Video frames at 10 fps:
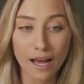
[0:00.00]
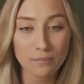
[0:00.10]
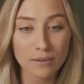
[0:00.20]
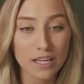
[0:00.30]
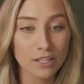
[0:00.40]

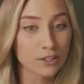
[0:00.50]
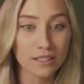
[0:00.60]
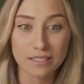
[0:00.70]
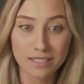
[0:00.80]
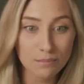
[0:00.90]
App, you're
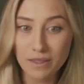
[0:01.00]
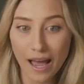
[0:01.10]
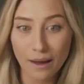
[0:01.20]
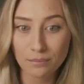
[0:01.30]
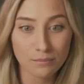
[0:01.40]
going to skip the
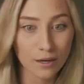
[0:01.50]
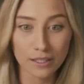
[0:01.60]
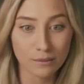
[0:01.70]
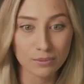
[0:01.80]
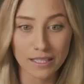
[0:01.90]
app
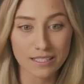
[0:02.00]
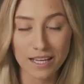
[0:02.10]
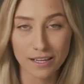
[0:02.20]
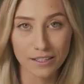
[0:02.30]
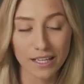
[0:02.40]
marketplace
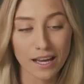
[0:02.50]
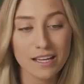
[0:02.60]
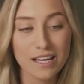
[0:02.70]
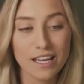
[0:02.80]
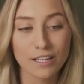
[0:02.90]
area,
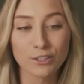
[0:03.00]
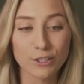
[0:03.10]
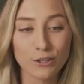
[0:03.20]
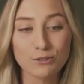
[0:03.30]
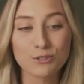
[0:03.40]
and you're
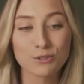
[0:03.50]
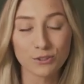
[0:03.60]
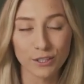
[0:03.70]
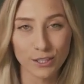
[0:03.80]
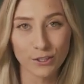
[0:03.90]
going to go to
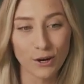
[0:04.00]
create your